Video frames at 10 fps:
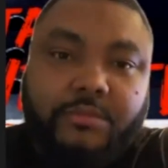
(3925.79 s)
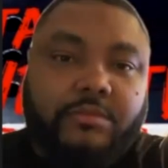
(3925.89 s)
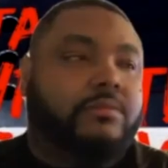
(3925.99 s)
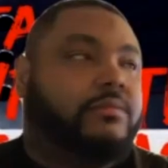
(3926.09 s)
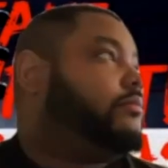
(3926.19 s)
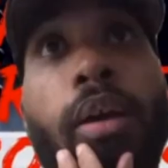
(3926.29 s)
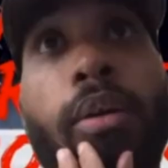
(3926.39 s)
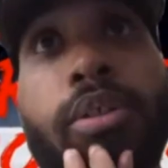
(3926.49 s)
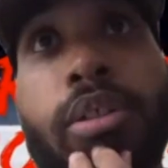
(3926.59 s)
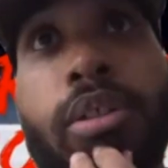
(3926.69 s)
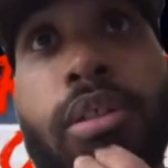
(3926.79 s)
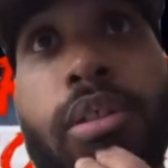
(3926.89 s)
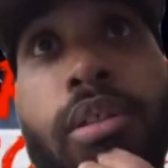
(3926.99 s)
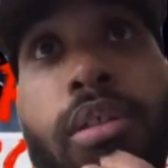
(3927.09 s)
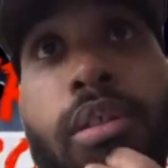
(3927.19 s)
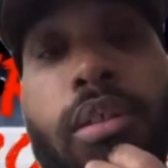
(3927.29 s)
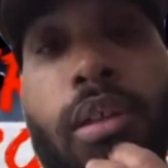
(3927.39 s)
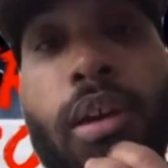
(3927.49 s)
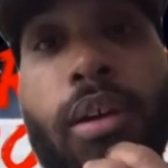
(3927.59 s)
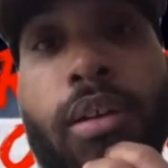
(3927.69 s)
Yeah, that was
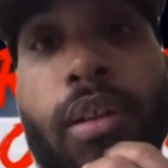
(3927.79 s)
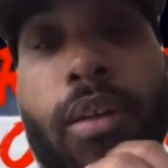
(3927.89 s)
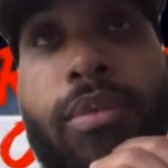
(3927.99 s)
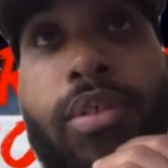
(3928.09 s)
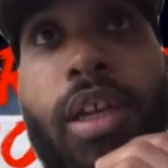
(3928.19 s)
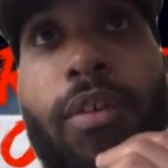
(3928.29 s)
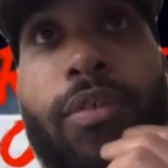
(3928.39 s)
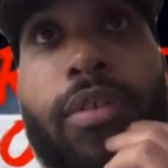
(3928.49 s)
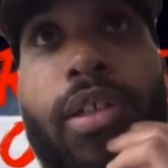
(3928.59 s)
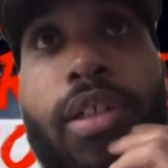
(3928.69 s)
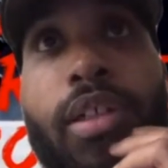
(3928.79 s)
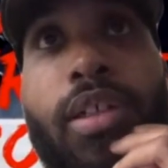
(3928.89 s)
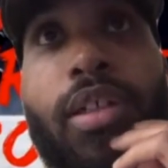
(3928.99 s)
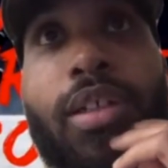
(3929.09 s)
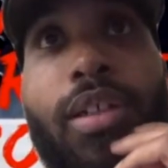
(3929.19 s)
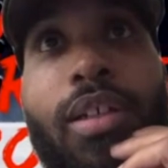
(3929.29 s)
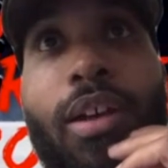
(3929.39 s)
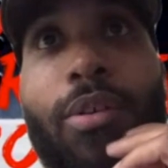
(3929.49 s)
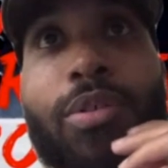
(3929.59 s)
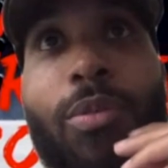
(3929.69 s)
that was definitely it
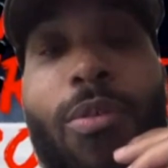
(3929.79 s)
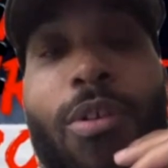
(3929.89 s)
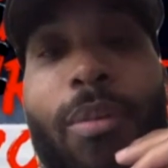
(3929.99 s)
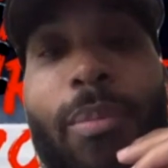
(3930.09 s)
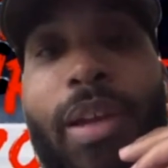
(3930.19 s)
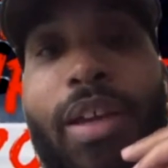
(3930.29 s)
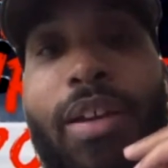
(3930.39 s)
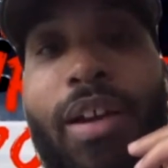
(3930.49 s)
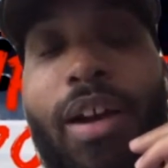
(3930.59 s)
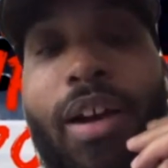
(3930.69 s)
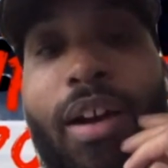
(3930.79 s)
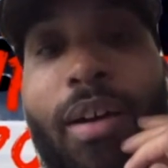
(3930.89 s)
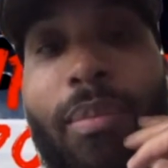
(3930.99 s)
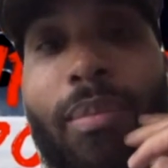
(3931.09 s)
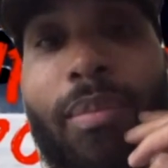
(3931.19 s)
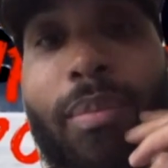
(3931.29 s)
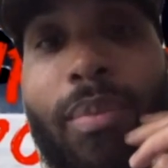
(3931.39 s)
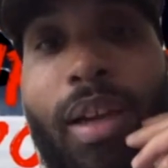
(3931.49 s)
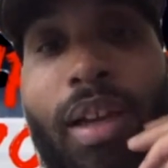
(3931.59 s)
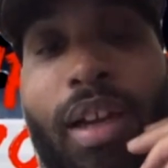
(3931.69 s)
was a war, man. Um,
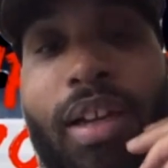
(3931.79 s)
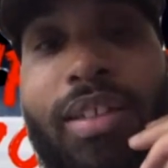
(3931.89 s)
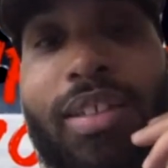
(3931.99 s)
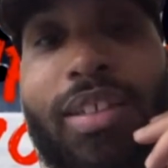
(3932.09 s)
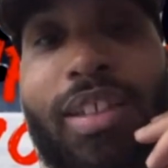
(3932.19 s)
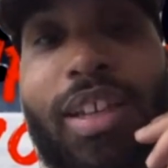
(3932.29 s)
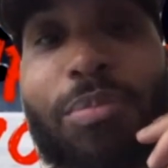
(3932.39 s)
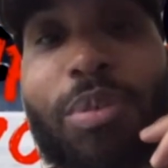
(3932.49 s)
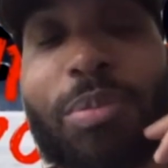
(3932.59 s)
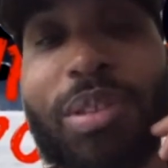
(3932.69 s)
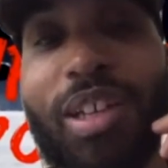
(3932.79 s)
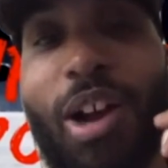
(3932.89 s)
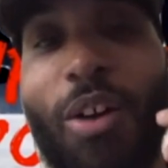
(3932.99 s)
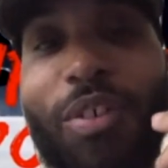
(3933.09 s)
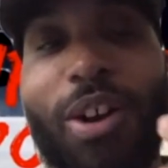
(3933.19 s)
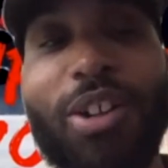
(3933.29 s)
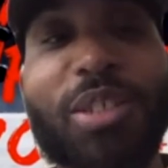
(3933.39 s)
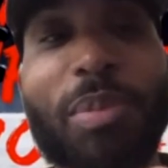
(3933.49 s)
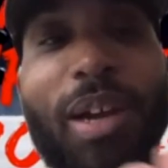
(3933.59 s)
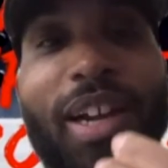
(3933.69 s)
I they went with the golf cart
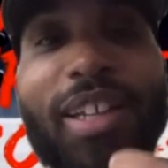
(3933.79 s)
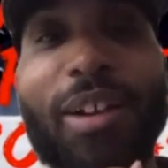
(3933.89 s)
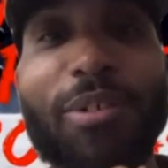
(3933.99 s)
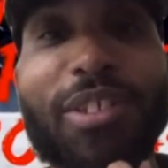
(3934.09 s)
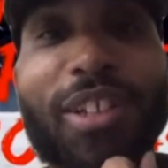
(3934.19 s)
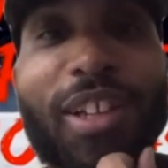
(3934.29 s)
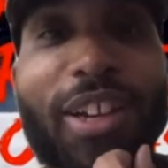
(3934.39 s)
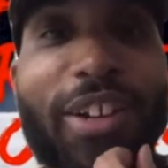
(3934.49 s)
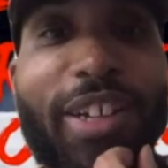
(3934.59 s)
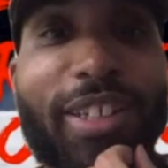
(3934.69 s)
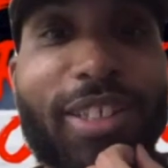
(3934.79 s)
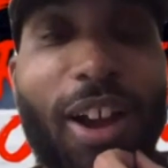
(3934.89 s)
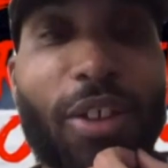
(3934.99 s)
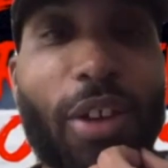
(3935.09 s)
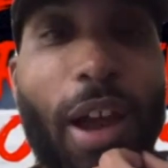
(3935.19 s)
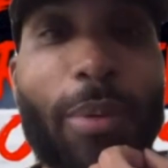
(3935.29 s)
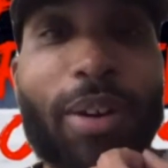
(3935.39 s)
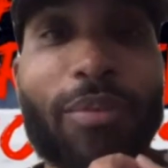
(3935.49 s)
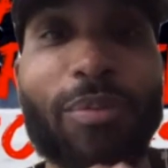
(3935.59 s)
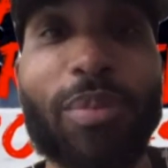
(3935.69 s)
spot. I thought was hilarious. Although I would
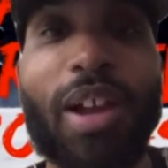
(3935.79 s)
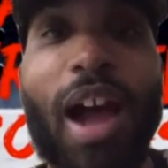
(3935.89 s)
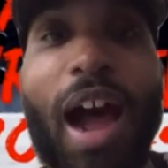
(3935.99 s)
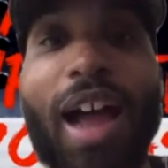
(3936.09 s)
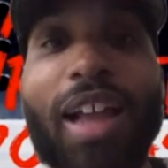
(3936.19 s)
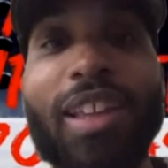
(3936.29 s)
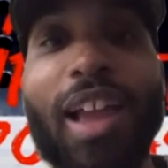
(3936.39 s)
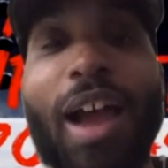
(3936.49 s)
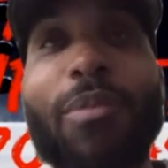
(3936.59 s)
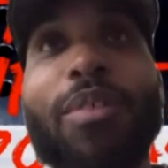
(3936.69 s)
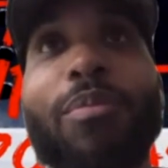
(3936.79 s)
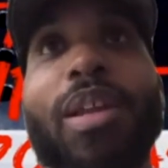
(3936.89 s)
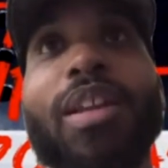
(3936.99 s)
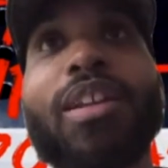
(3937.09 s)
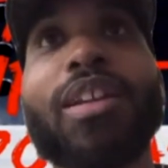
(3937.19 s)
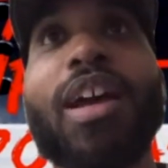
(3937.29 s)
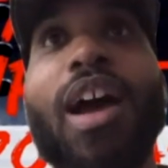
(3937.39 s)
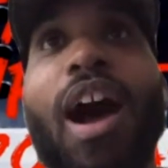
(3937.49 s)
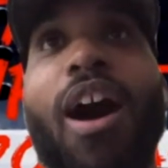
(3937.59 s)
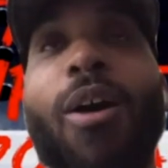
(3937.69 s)
have I I would have been,
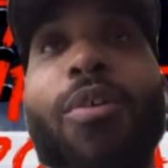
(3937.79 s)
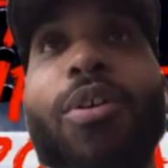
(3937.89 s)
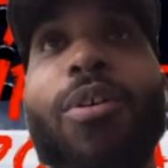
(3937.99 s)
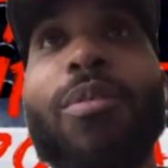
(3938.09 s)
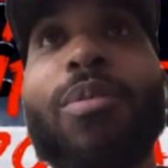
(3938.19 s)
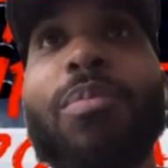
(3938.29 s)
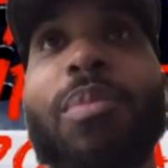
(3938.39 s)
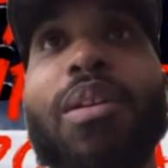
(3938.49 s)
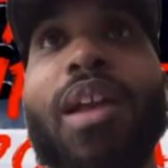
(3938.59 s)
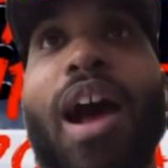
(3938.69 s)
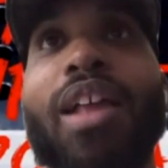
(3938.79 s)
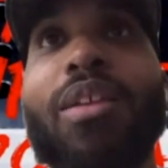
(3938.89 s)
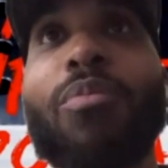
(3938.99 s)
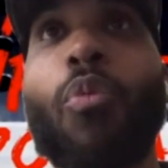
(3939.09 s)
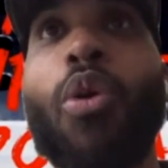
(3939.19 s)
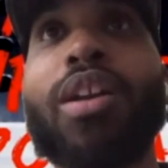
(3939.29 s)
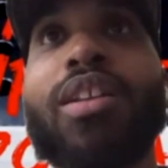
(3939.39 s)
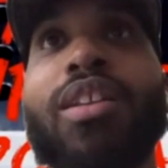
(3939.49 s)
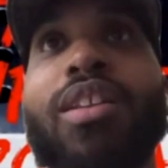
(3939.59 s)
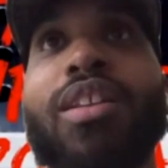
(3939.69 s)
although it would have been I, the
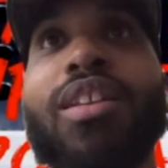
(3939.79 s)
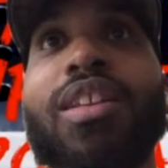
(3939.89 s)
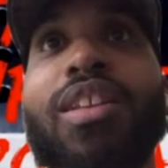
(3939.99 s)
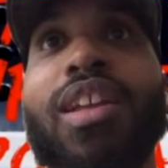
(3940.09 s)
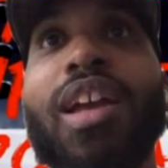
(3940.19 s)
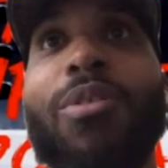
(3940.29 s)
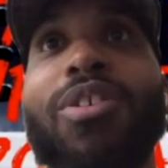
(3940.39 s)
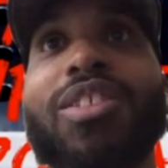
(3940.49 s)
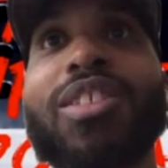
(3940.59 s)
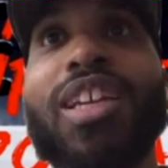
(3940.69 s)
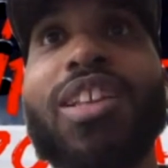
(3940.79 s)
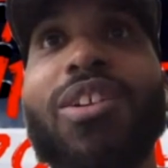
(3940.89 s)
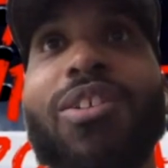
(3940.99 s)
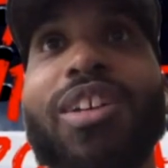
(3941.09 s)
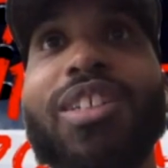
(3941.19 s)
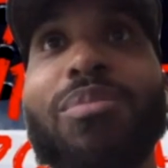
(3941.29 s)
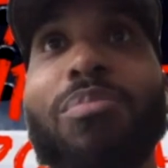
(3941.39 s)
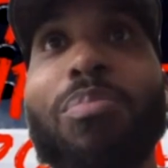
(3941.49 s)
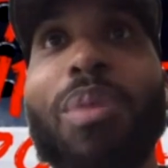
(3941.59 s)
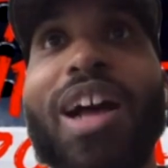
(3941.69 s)
one thing I will say though is
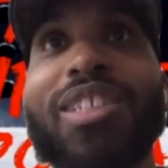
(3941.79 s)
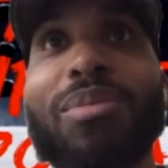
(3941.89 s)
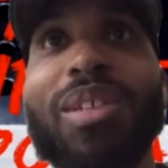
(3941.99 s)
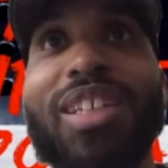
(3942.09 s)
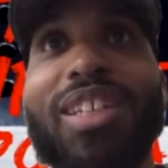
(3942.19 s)
possibly